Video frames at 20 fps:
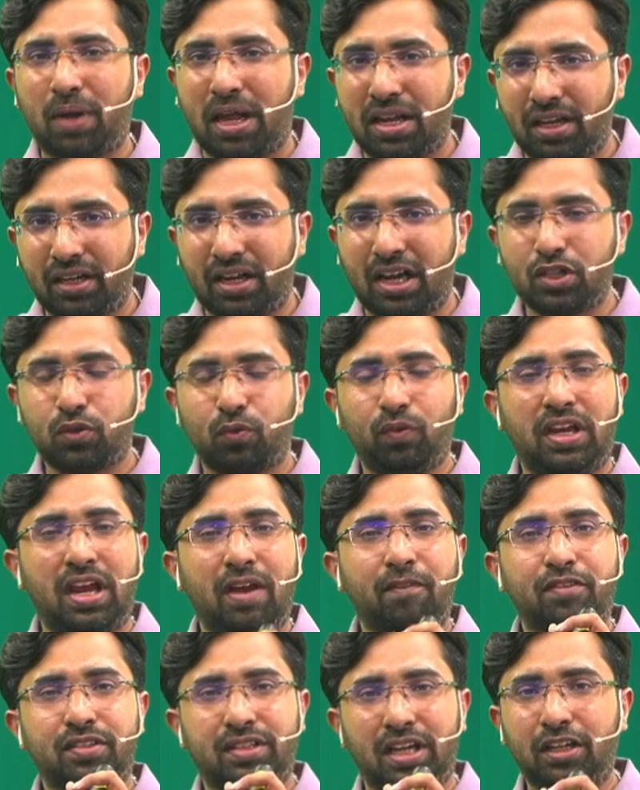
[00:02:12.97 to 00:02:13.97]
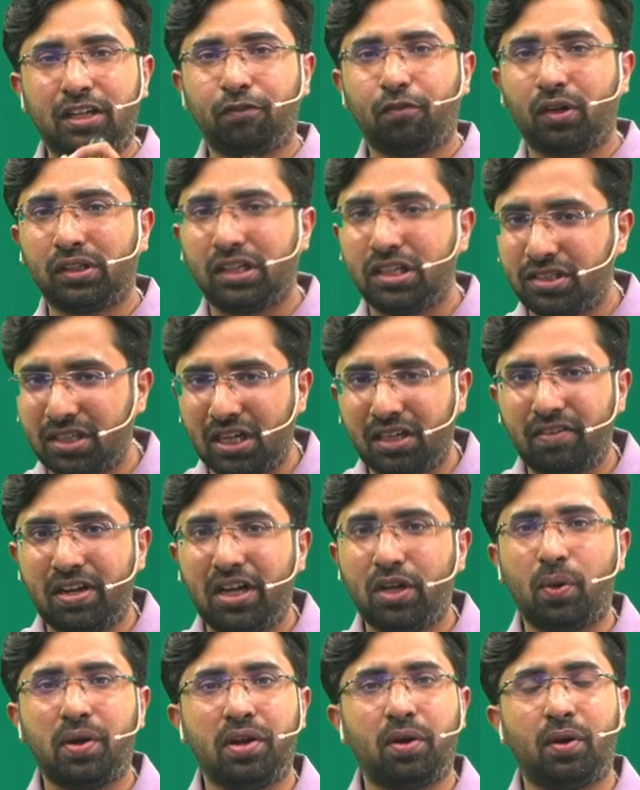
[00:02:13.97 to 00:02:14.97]
guys, we have set for the January
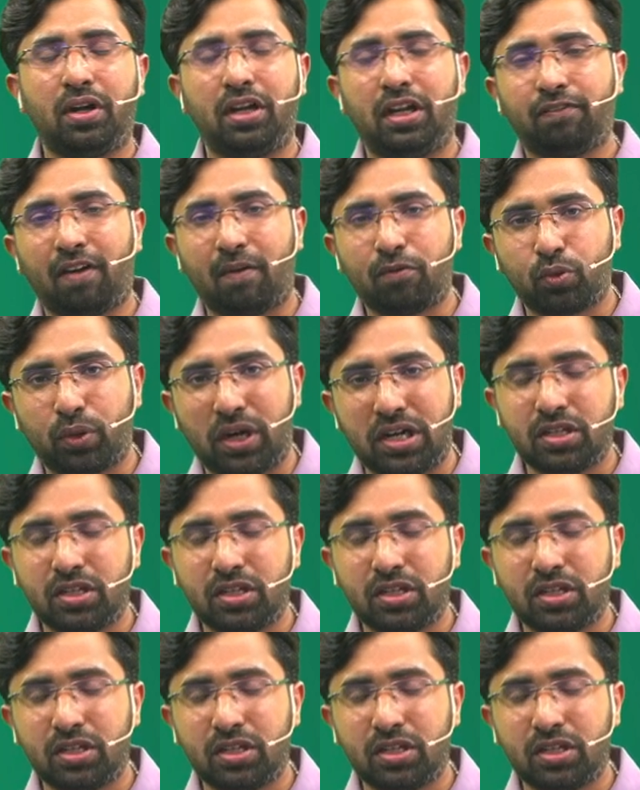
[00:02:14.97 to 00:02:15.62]
2025 students,